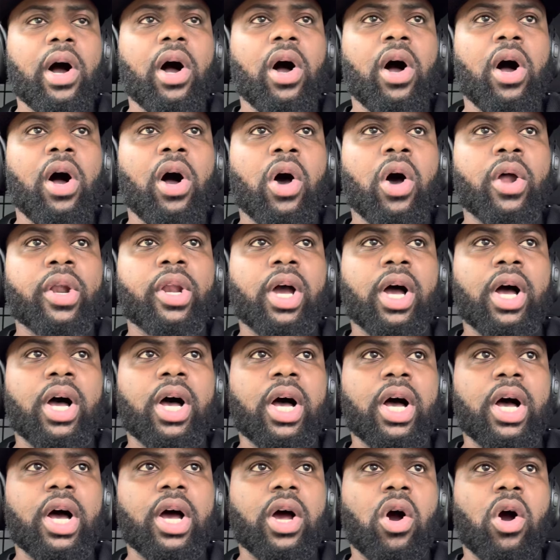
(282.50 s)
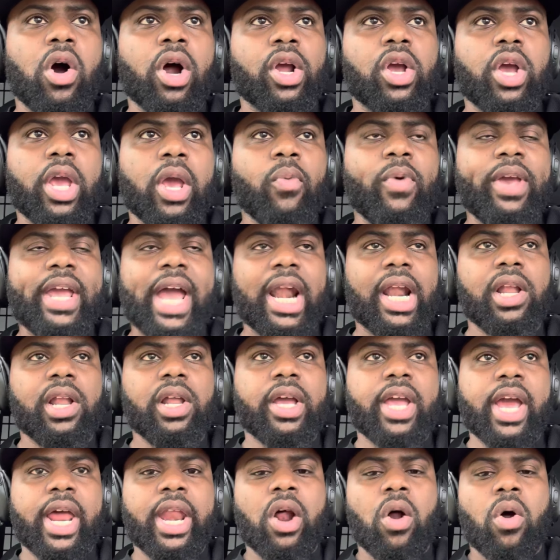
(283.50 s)
on uh on and we got to
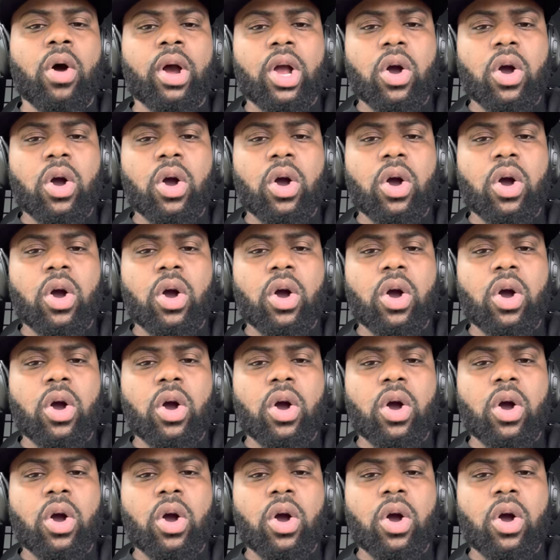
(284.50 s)
look at it on